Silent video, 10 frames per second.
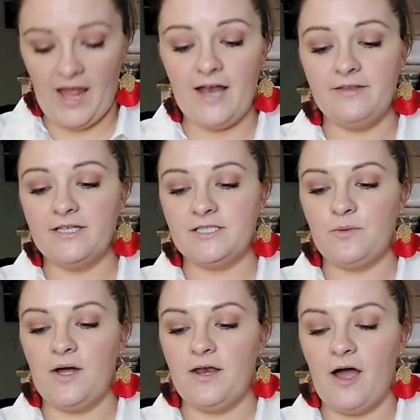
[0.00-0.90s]
And this
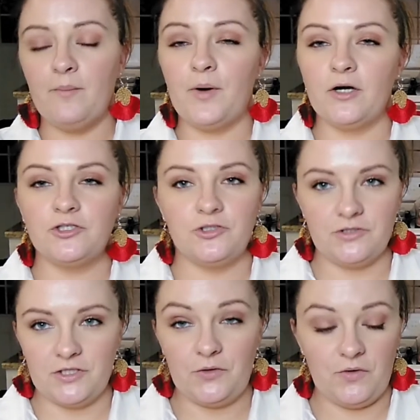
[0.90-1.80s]
one, I'm partial
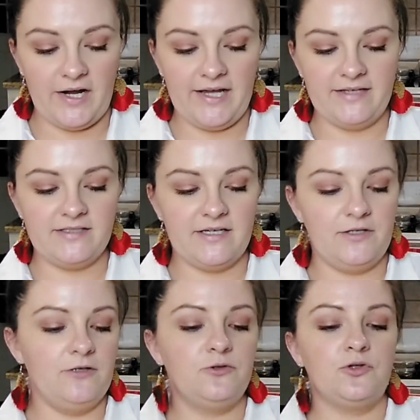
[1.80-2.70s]
to grays
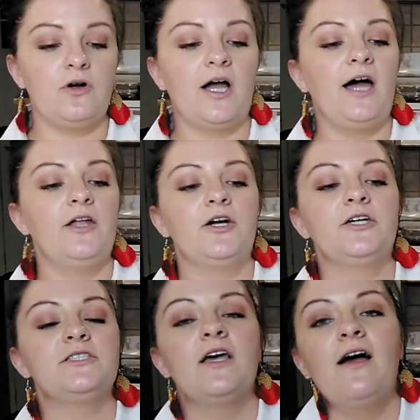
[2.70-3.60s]
and neutral
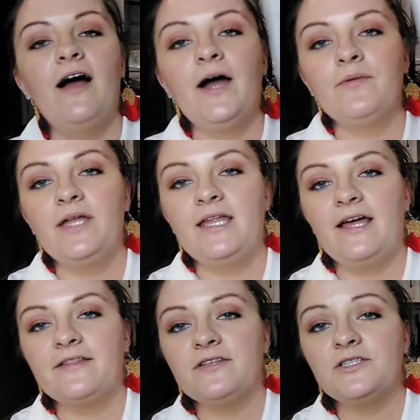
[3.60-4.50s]
colors. I really
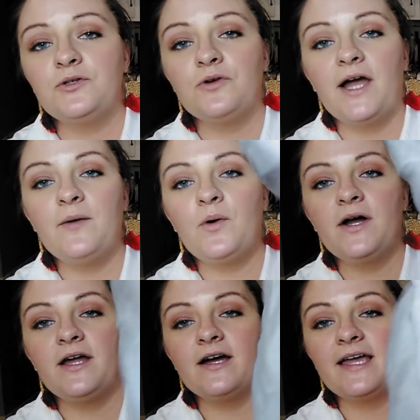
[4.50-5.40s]
like this gray
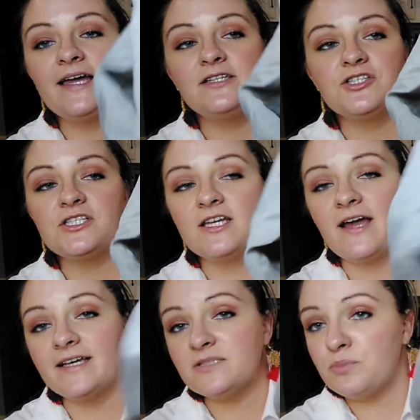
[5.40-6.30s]
one. Again, just a
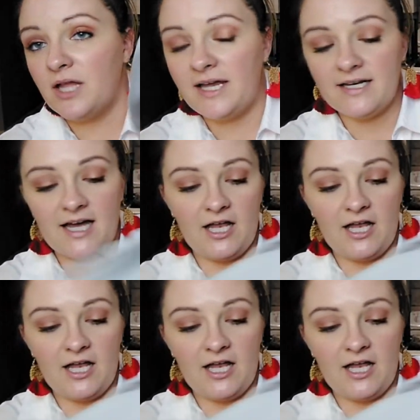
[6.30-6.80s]
nice plain